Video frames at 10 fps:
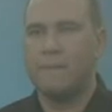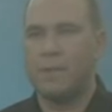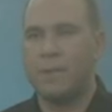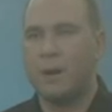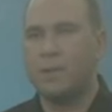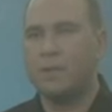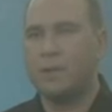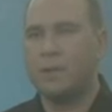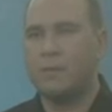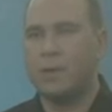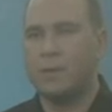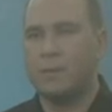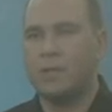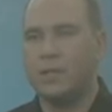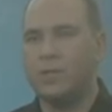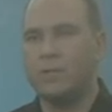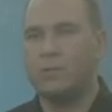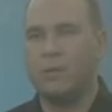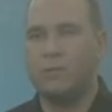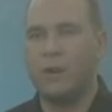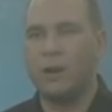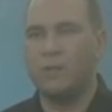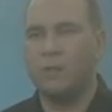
The topics that we're going to be teaching will vary